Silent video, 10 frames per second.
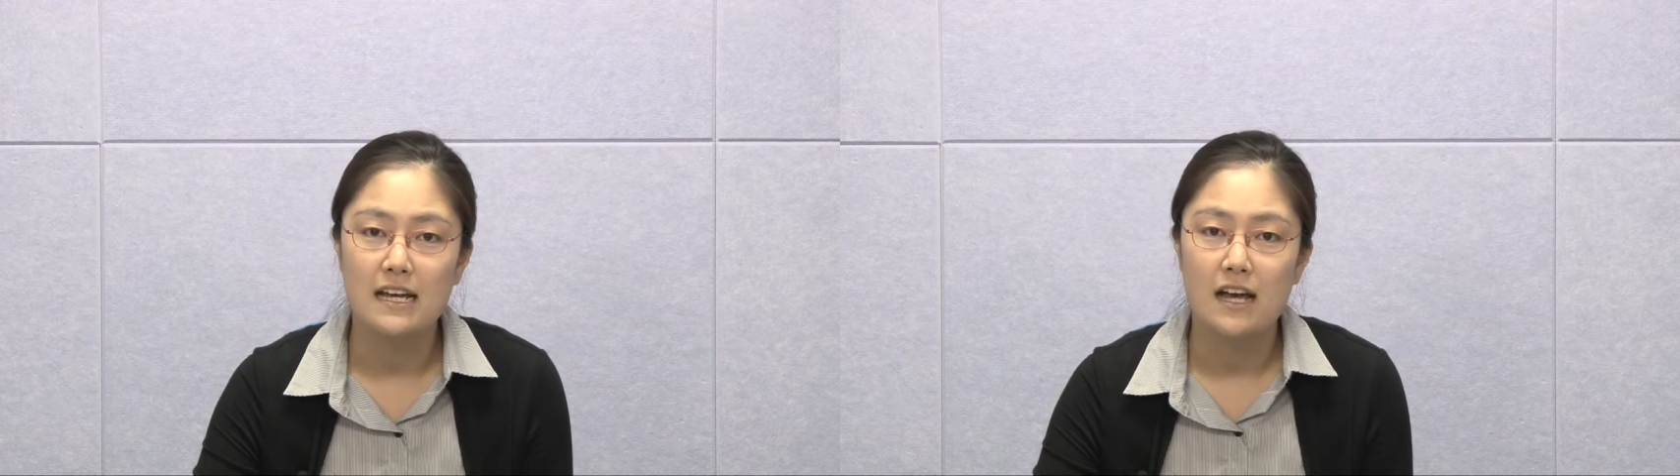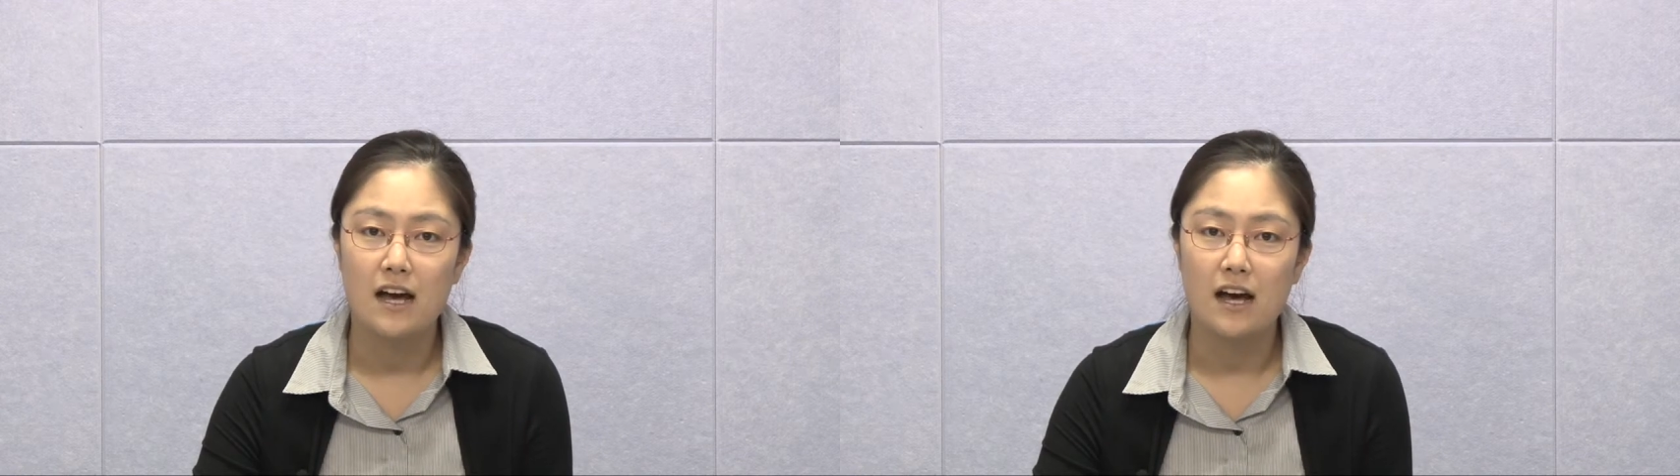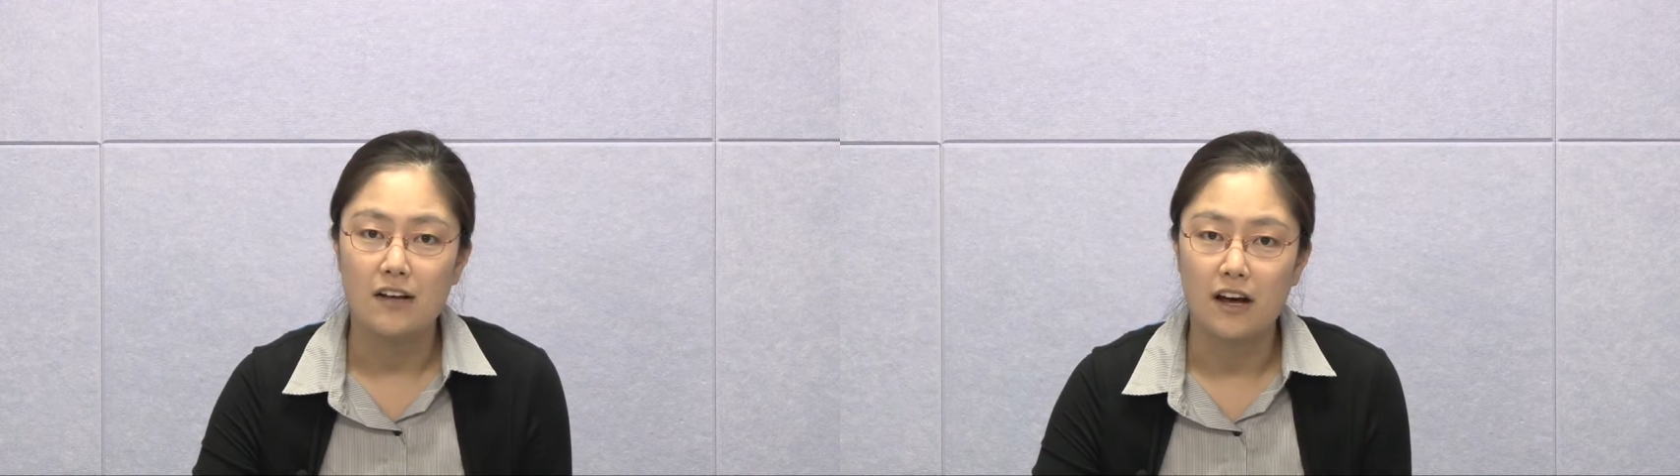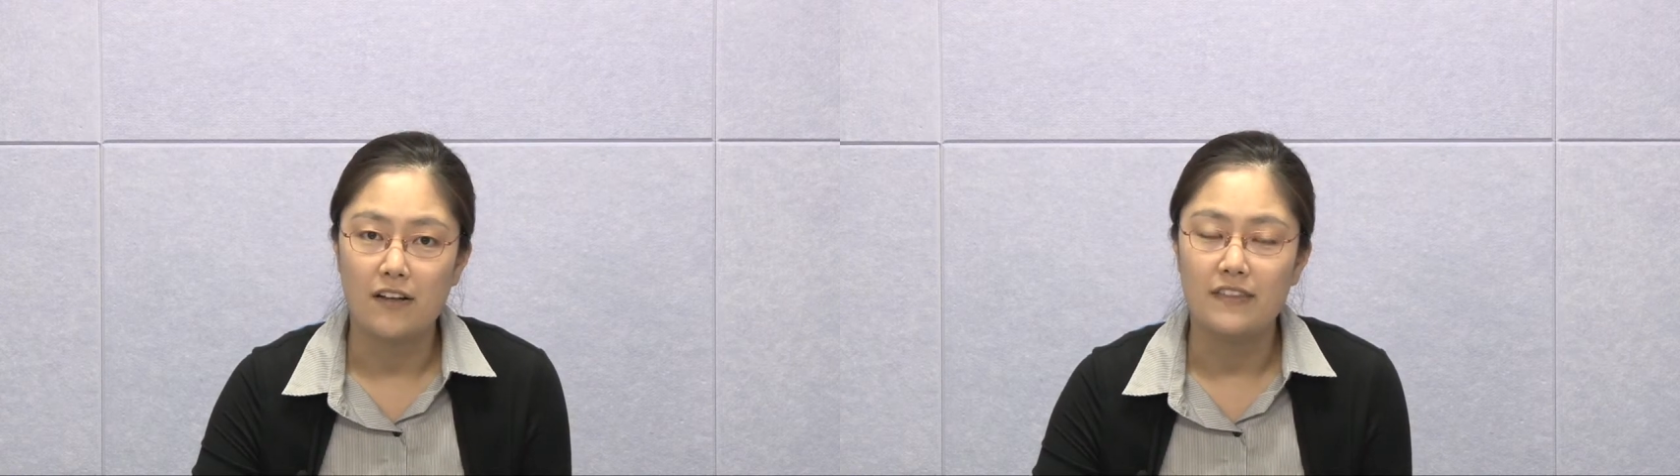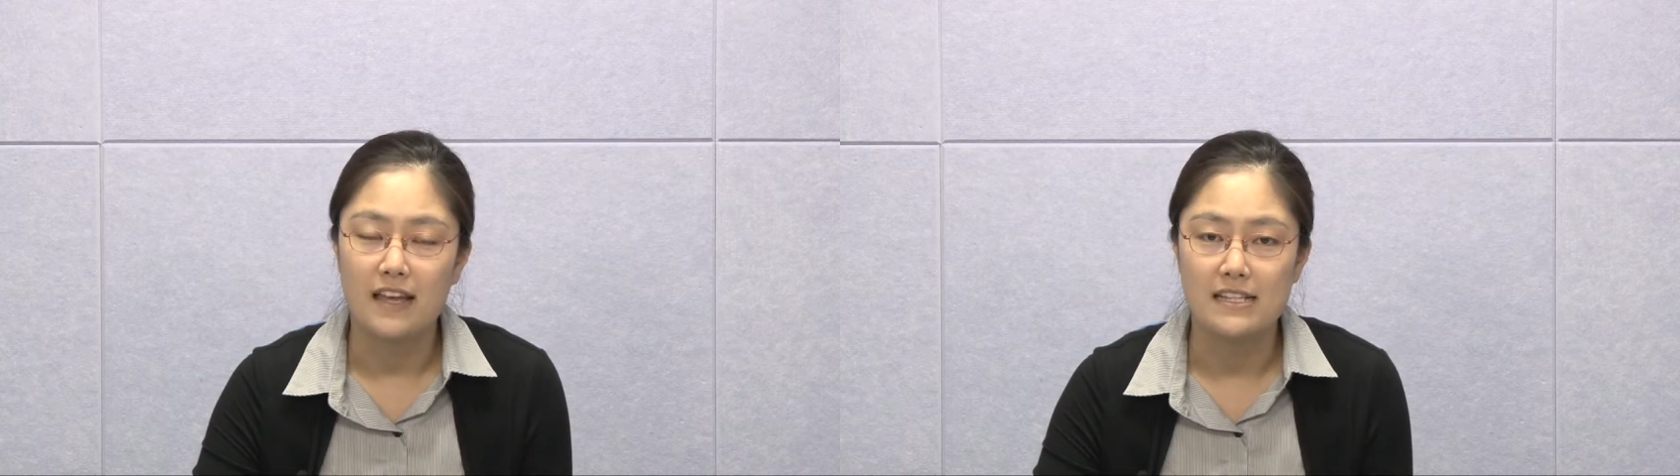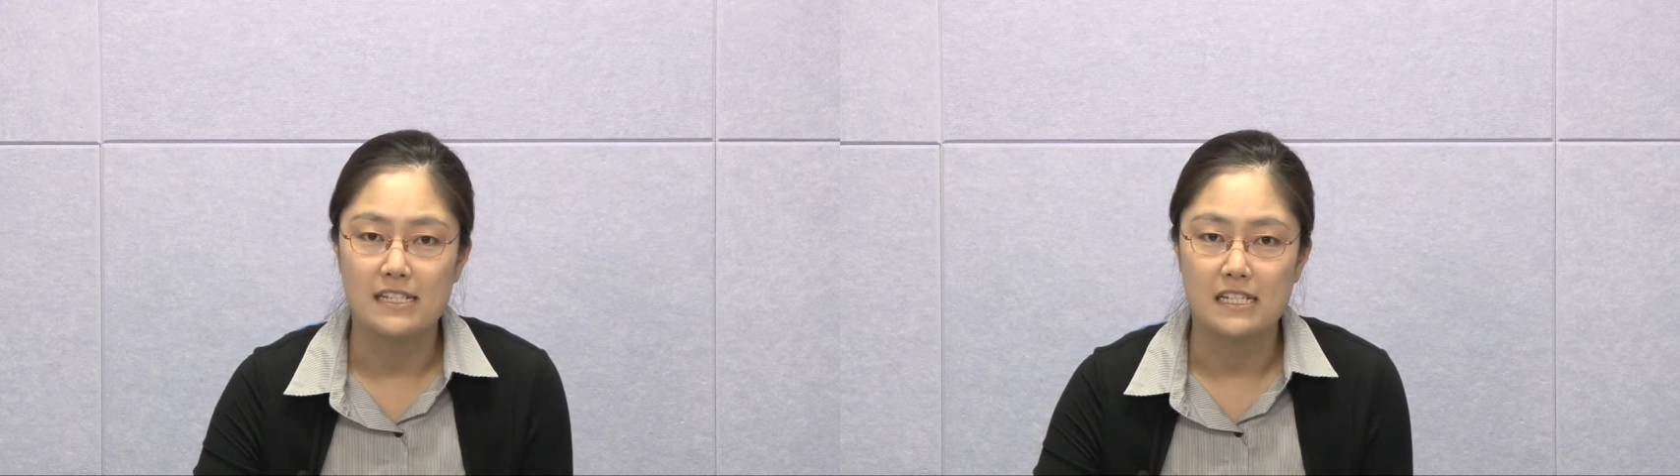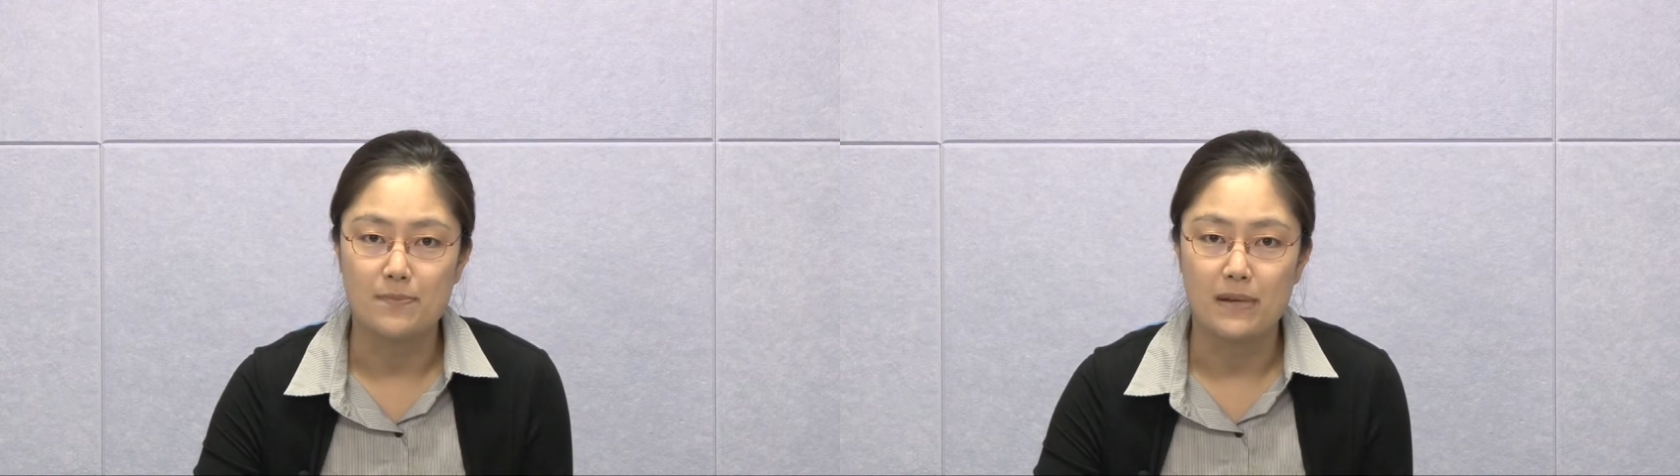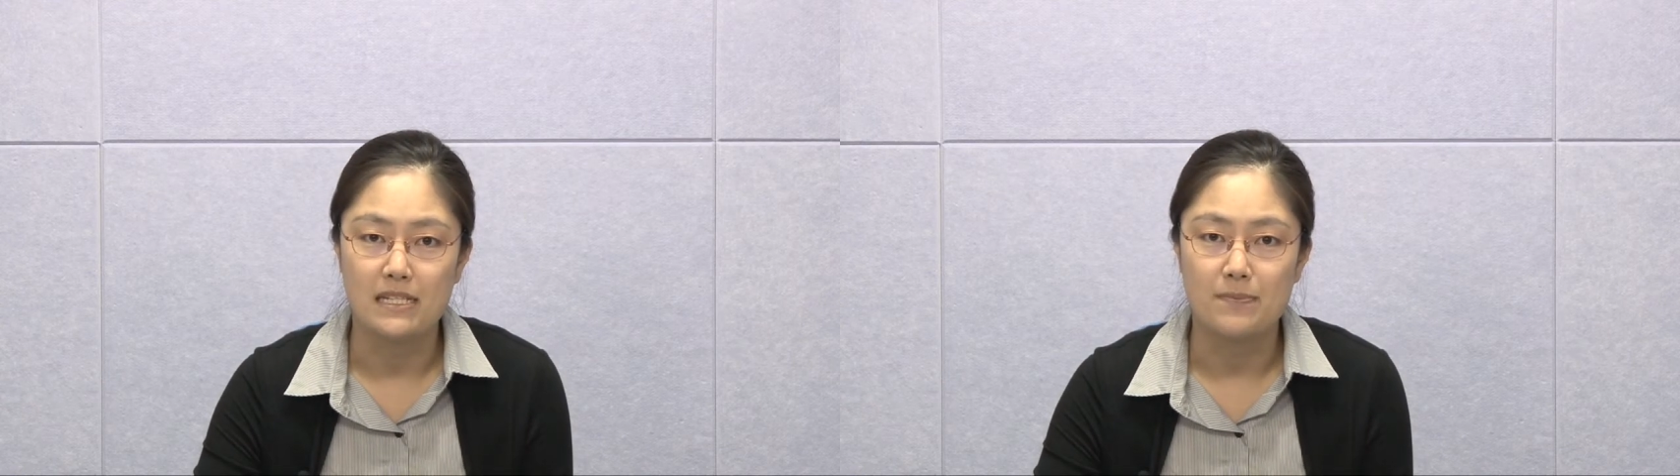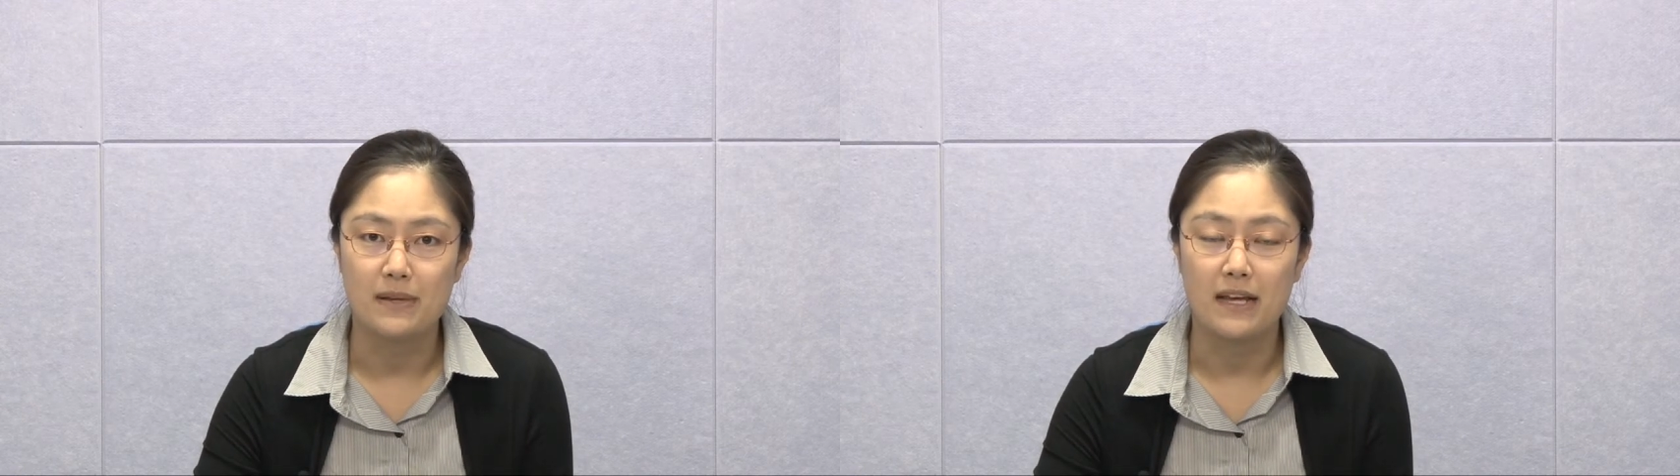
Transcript: a context-specific